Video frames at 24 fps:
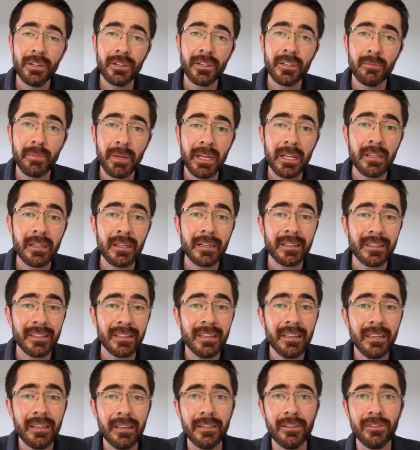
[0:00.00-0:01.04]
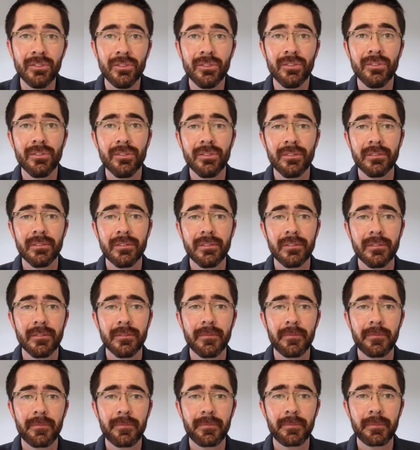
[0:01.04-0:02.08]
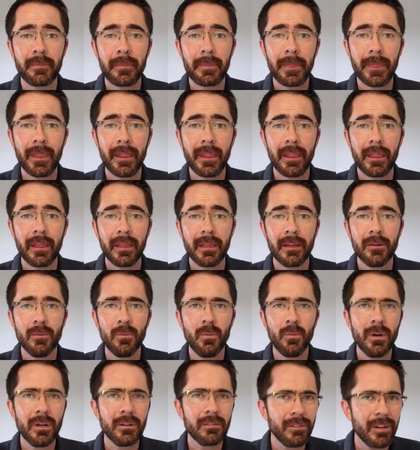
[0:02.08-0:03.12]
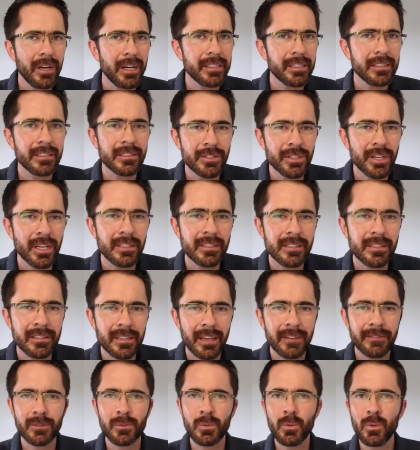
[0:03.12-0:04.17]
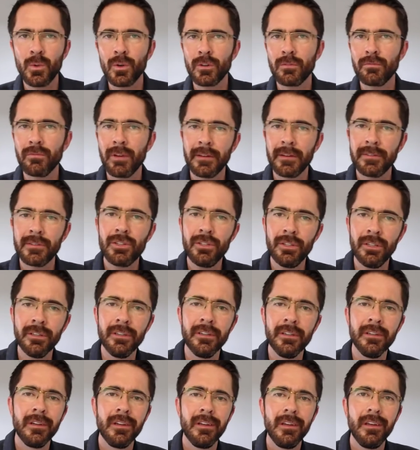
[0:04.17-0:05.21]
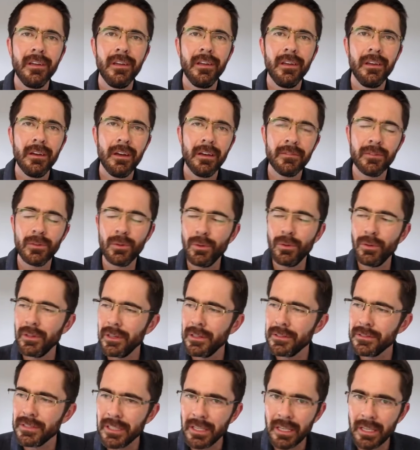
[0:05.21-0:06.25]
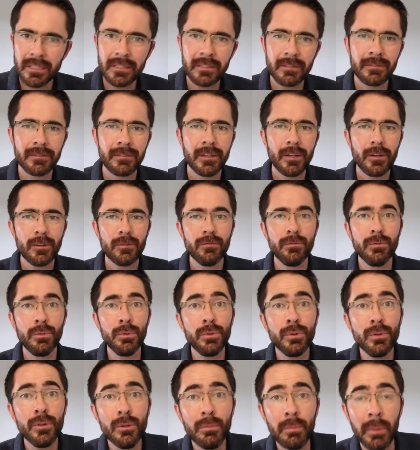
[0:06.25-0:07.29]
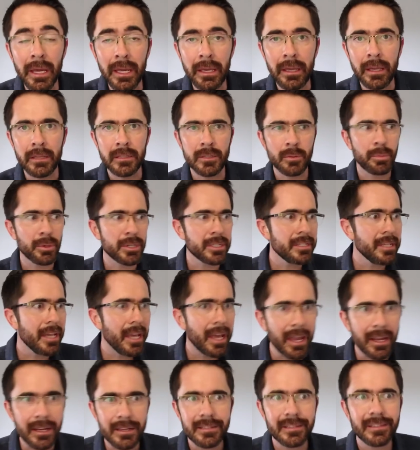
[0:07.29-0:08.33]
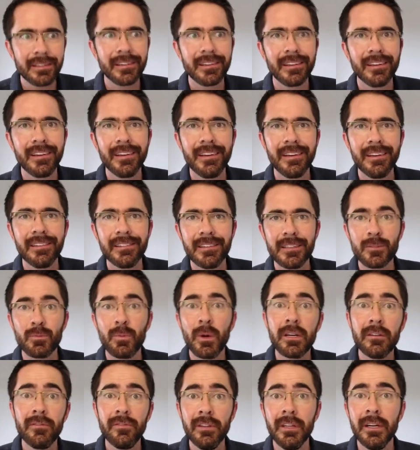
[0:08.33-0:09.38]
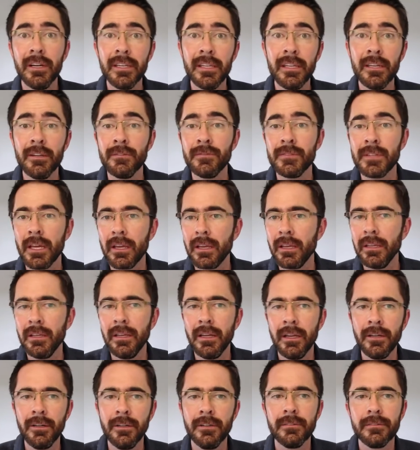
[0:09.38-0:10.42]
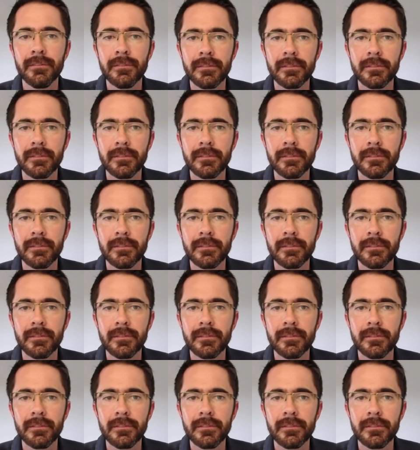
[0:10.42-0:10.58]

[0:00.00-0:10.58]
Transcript: men like these. What right does Jesus have to walk roughshod over all those years of rule-making to protect this wonderful idea of taking a day off?